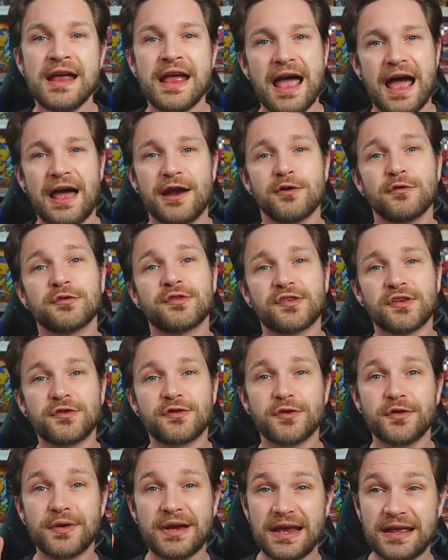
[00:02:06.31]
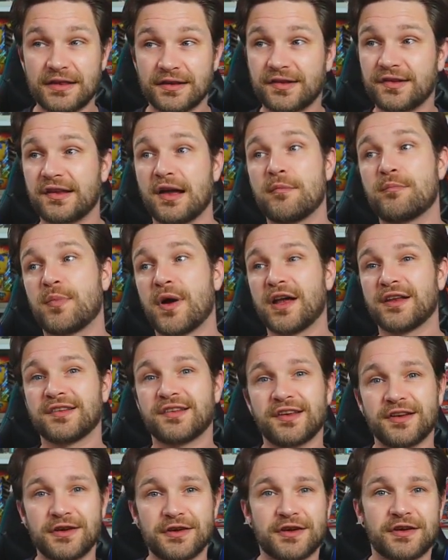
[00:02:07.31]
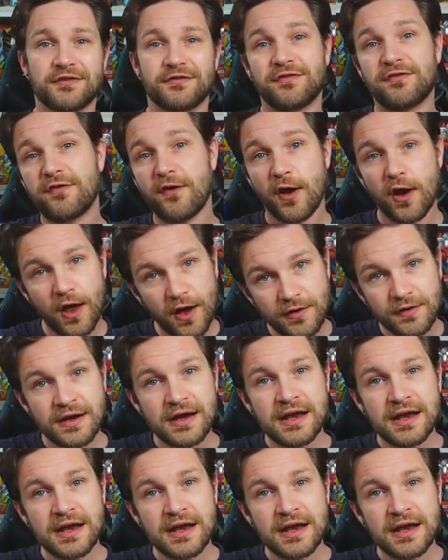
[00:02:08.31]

And also do hit the sub button so you can follow